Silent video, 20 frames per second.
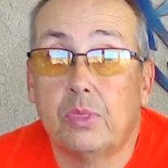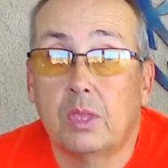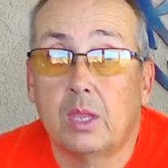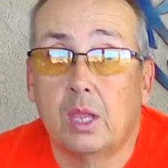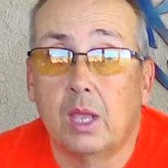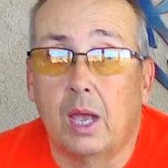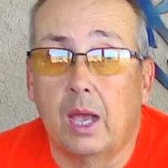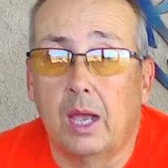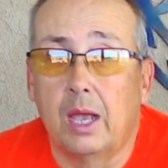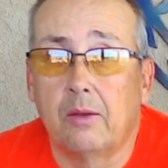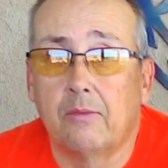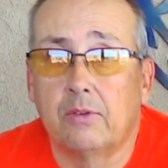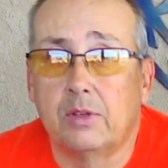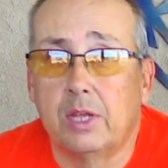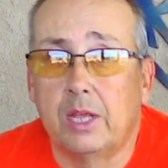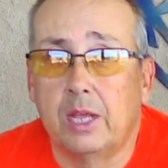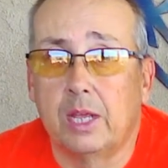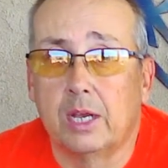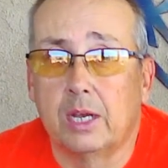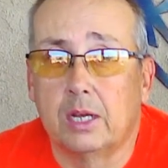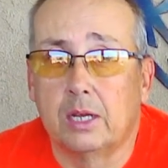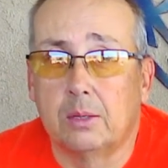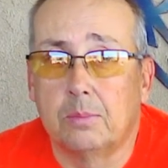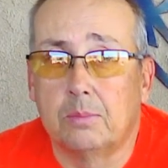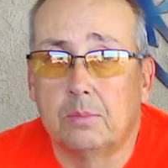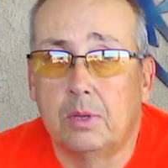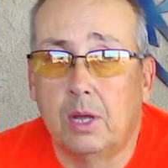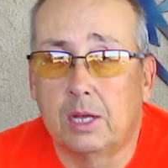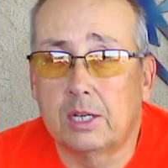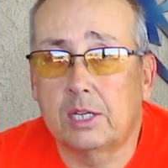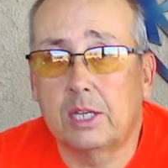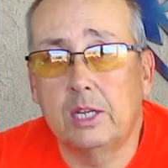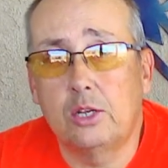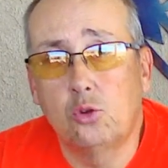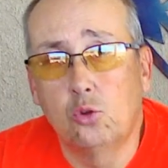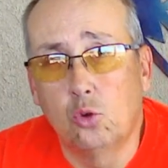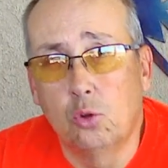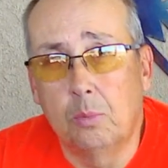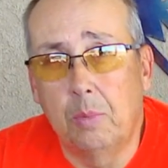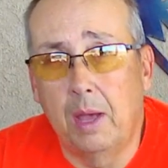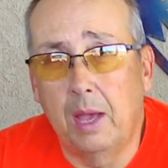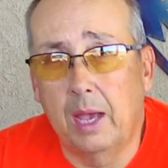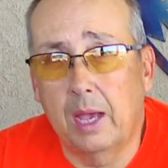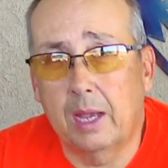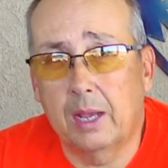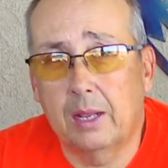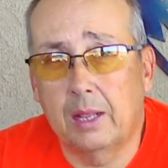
I have a Husky tool bag